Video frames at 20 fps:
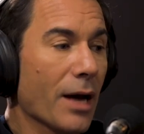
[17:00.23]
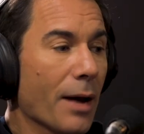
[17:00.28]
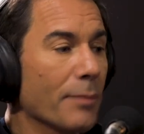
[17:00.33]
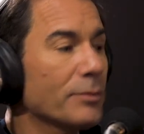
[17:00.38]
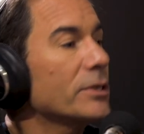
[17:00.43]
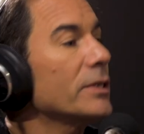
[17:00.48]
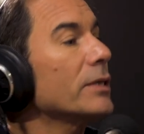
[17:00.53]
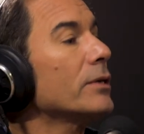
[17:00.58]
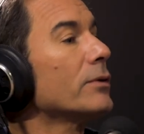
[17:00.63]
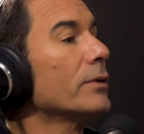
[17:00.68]
top
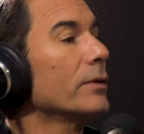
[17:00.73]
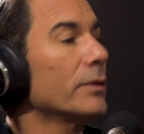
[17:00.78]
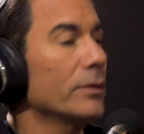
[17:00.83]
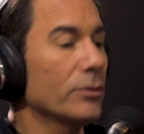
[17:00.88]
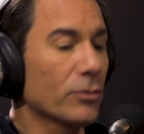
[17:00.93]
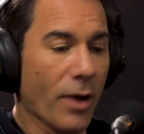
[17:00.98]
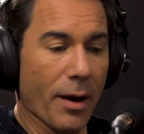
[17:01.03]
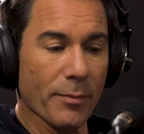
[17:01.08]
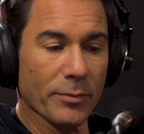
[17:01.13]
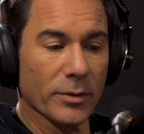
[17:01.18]
secret.
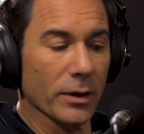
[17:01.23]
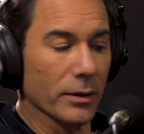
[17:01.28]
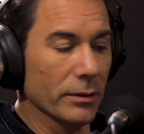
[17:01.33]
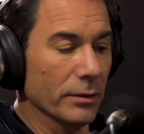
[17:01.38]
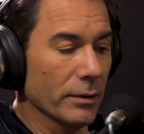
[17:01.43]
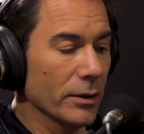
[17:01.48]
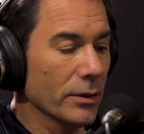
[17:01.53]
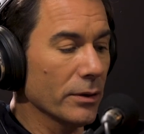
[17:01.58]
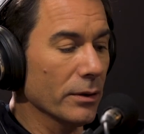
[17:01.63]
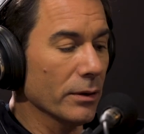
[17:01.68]
It dropped
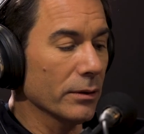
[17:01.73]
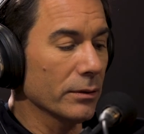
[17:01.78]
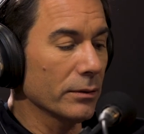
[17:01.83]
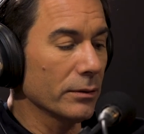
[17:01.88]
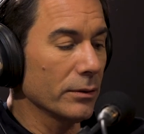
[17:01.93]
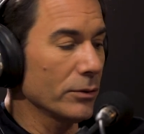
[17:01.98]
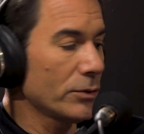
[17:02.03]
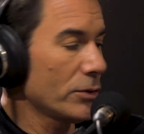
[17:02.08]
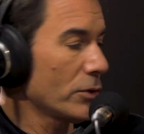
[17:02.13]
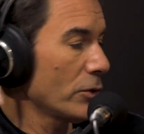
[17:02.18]
on the
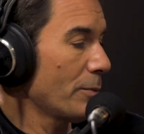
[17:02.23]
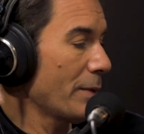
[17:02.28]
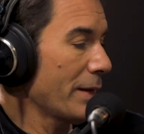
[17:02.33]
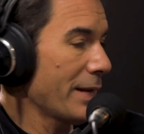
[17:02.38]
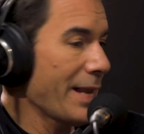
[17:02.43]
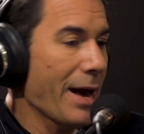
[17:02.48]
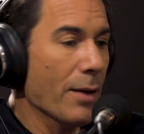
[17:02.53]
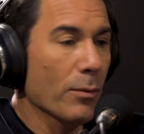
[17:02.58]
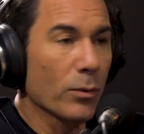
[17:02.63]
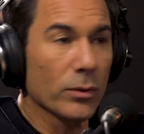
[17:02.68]
on YouTube,
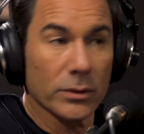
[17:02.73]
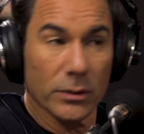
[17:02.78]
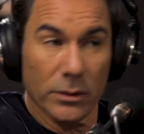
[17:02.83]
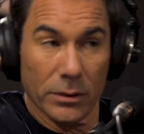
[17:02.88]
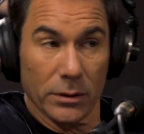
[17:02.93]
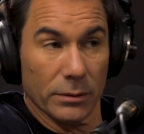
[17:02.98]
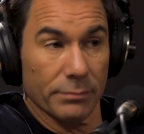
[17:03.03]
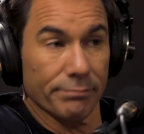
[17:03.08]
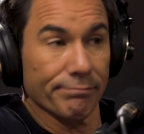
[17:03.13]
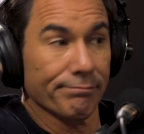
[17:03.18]
and that
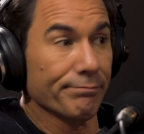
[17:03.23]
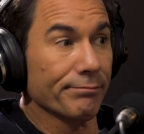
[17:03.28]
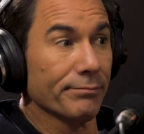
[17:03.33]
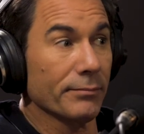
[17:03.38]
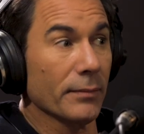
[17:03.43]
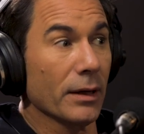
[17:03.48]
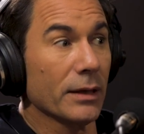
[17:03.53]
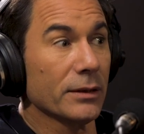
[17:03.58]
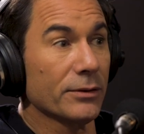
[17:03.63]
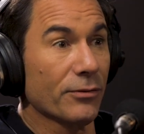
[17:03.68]
was,
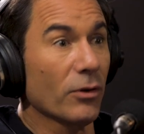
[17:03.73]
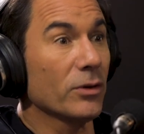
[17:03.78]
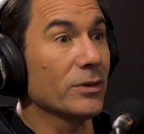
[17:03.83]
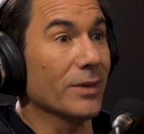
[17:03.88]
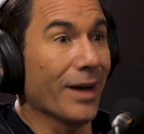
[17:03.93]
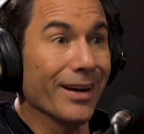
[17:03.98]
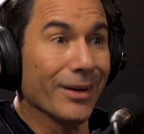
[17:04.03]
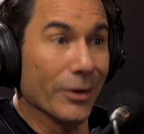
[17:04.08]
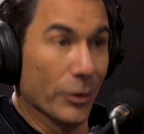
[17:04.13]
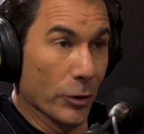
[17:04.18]
as far as
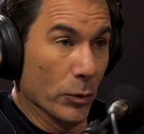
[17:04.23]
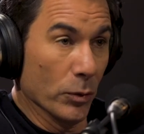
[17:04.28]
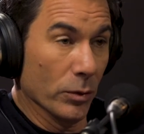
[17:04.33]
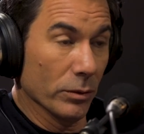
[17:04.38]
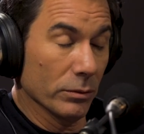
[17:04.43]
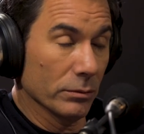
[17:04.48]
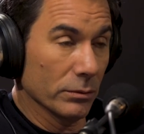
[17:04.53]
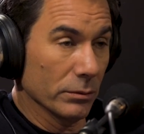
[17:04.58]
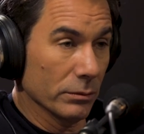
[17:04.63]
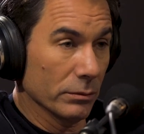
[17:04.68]
I knew,
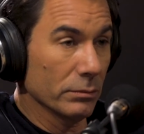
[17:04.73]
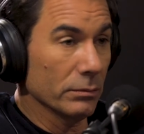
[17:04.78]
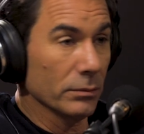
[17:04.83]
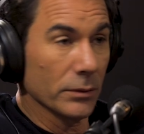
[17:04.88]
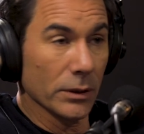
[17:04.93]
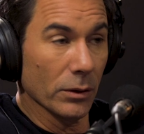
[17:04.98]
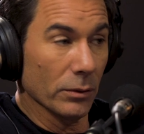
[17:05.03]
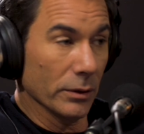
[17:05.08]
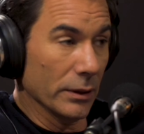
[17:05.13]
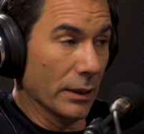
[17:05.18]

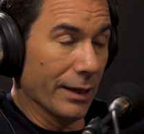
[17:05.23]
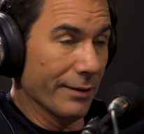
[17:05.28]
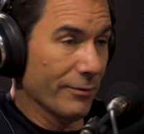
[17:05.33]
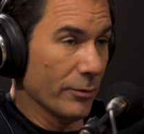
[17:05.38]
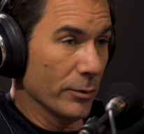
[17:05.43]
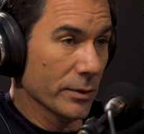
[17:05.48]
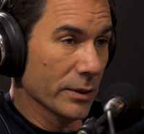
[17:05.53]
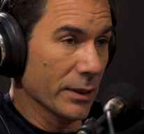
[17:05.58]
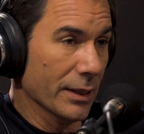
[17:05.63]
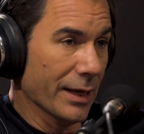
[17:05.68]
the only
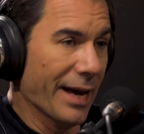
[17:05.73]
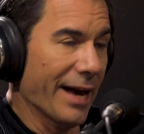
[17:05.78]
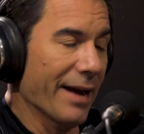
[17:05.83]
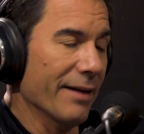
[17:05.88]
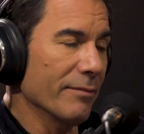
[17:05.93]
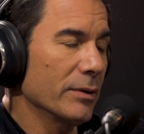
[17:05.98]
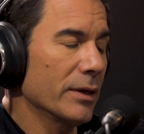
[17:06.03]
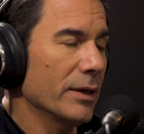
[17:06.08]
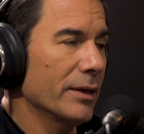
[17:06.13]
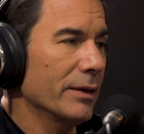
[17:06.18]
life it was going to
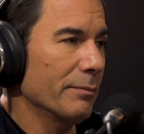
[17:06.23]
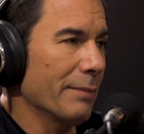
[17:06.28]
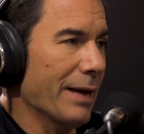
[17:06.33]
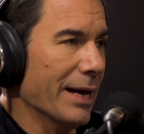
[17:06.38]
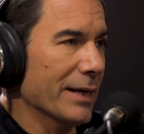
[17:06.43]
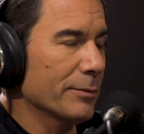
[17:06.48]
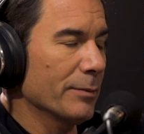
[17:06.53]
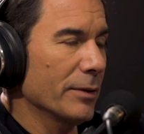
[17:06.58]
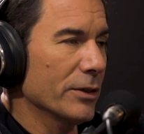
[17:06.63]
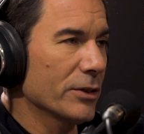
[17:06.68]
have. But I think
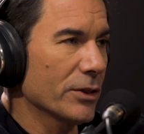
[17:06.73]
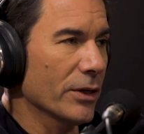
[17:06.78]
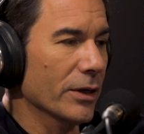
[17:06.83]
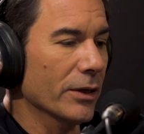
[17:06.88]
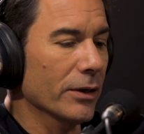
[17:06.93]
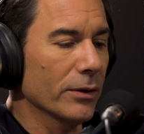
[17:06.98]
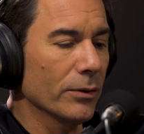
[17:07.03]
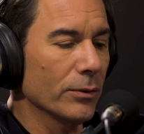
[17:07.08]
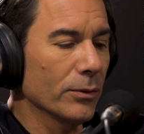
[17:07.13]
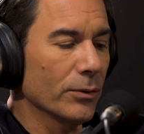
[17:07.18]
Max
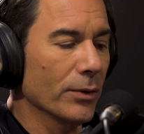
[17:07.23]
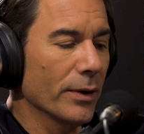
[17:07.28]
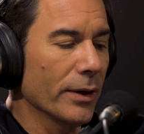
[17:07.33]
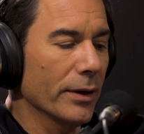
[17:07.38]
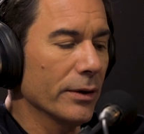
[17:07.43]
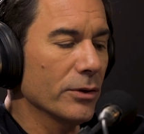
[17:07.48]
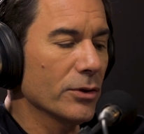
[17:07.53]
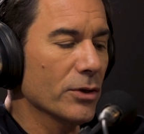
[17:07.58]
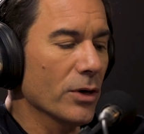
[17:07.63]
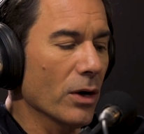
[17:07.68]
Mutchnick, who
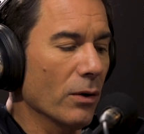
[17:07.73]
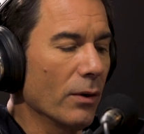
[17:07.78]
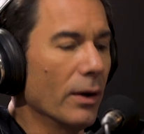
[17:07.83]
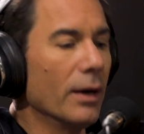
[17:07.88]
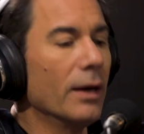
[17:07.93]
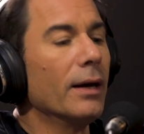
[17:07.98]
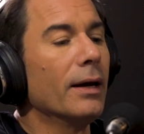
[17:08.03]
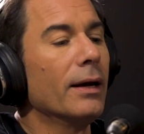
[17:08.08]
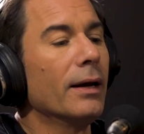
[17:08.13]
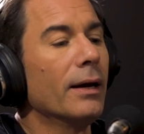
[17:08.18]
created the show,
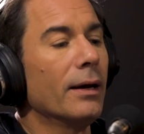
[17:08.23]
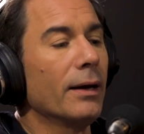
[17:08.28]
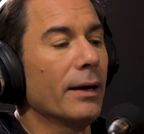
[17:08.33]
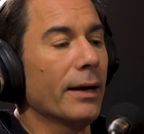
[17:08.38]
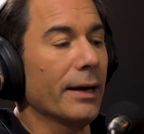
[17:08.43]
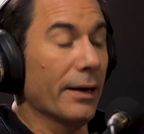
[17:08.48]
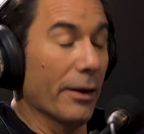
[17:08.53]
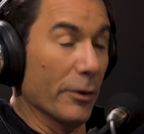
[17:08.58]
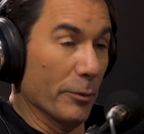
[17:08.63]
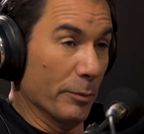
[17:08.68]

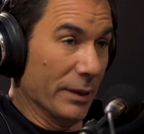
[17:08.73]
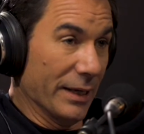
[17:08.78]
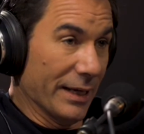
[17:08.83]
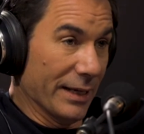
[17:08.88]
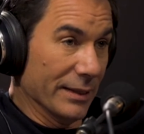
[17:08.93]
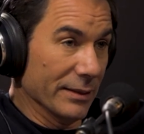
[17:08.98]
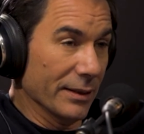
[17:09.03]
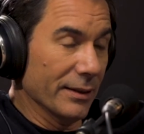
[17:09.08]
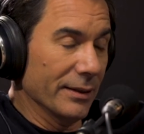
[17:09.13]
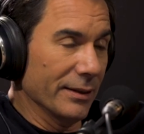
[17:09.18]
had other
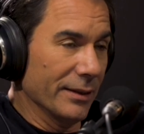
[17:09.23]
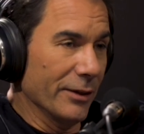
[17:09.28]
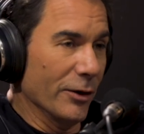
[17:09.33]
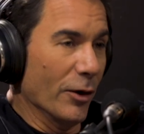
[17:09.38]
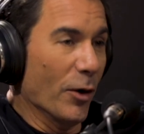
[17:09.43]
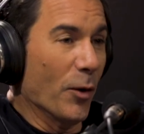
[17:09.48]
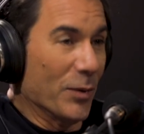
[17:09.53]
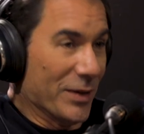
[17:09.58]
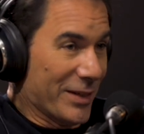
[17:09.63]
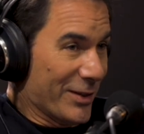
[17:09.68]
plans. I think he
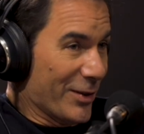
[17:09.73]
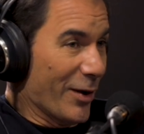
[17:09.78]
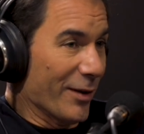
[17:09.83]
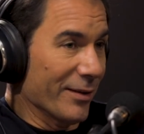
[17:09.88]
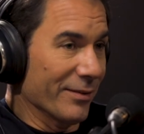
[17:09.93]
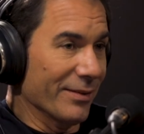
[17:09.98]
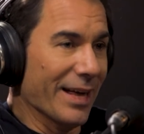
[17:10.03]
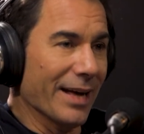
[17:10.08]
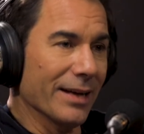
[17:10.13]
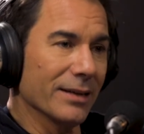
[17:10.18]
always
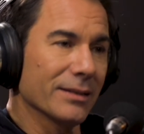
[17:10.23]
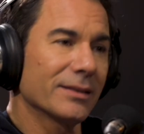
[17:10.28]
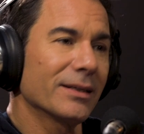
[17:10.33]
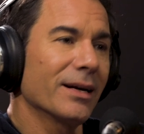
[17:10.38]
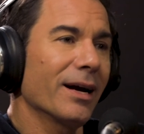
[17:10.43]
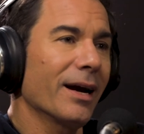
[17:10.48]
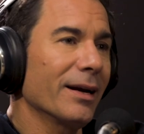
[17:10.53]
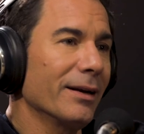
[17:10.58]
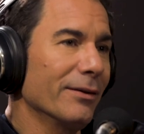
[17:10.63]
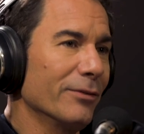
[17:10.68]
thought of that as
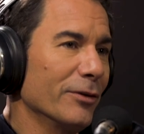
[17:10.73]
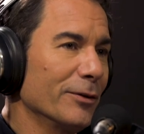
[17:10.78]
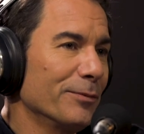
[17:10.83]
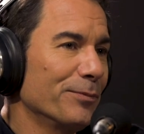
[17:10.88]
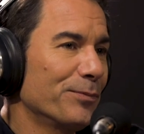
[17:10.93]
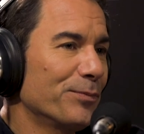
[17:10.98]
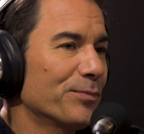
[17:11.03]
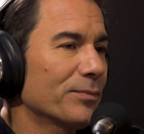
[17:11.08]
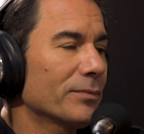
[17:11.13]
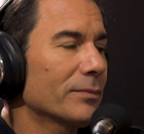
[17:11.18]
kind of a
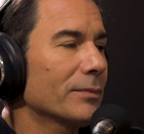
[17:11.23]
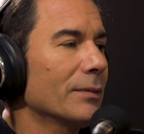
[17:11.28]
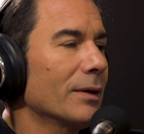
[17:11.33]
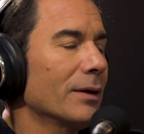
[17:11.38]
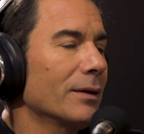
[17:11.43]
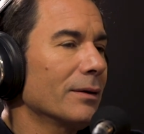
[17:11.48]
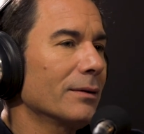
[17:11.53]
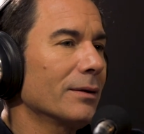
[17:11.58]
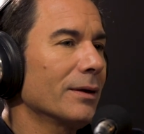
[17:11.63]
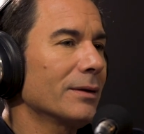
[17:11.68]

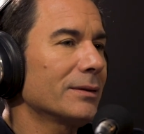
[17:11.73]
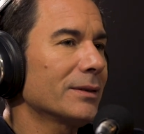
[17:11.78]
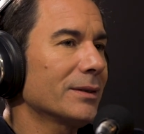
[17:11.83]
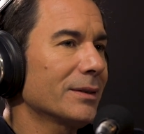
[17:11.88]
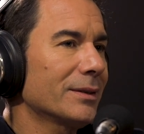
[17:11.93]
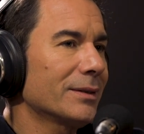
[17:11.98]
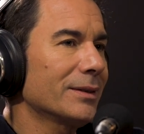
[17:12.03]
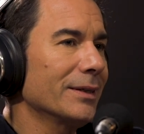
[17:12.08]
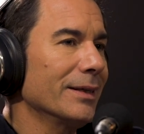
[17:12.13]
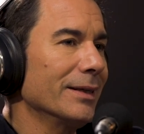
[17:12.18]
uh, let's
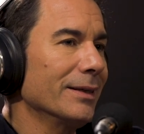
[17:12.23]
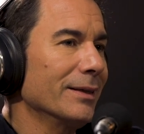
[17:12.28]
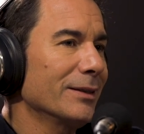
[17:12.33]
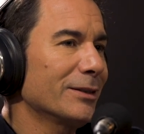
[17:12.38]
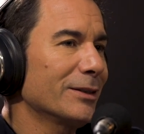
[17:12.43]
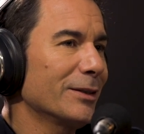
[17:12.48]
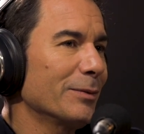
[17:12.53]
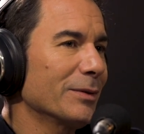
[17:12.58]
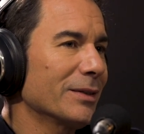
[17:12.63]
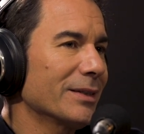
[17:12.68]
just see,
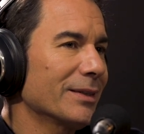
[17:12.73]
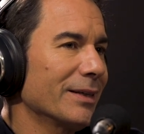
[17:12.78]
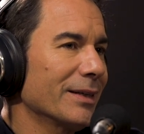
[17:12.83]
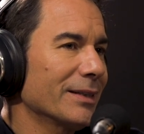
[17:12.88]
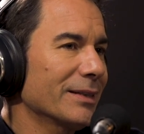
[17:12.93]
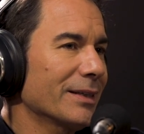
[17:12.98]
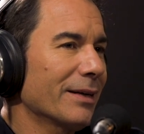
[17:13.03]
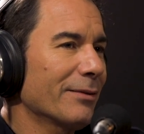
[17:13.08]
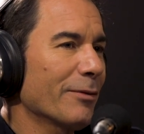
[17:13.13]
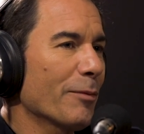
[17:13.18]
let's see what
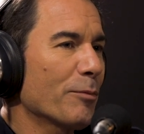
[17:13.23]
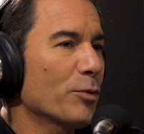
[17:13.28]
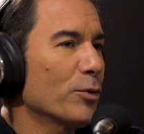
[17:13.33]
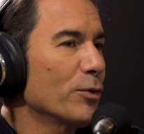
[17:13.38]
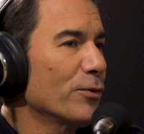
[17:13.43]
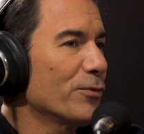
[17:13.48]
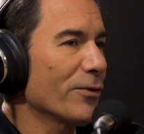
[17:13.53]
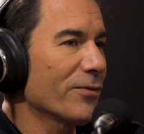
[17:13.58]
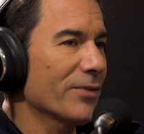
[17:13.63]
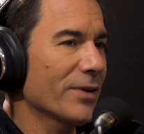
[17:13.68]
sticks, kind of a
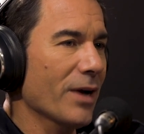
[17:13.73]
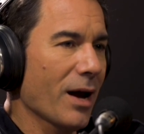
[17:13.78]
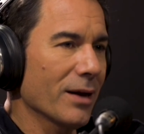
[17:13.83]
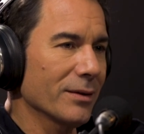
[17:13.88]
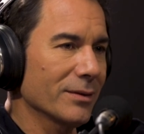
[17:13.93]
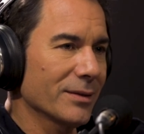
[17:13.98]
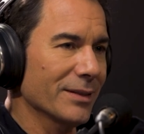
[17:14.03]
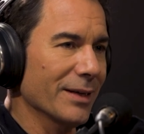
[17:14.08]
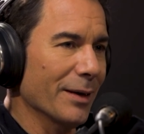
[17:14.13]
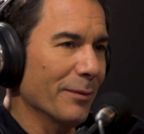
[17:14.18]
proof of
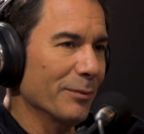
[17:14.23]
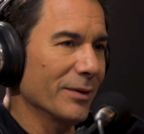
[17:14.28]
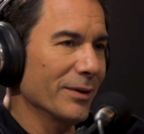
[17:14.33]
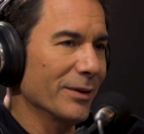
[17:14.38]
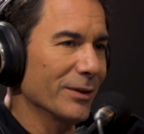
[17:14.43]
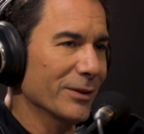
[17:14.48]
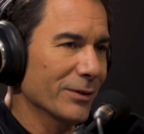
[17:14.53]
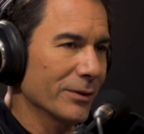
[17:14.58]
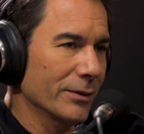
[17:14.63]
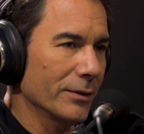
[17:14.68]
concept
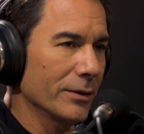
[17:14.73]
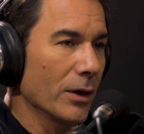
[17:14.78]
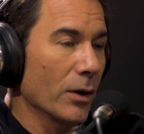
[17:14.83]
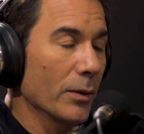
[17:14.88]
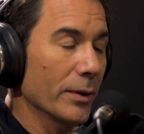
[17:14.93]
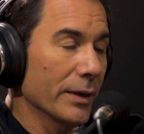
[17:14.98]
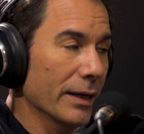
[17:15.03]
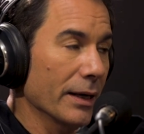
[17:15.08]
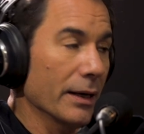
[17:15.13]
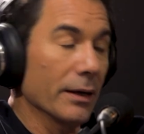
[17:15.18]
that this could
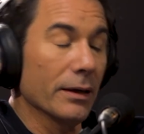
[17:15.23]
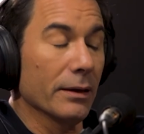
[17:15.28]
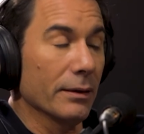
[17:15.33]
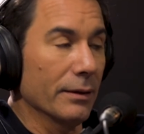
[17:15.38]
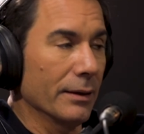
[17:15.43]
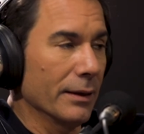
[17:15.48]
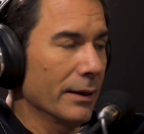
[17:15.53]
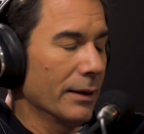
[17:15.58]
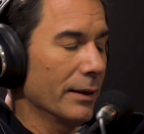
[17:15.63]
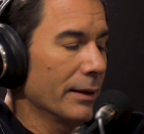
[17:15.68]
go again, and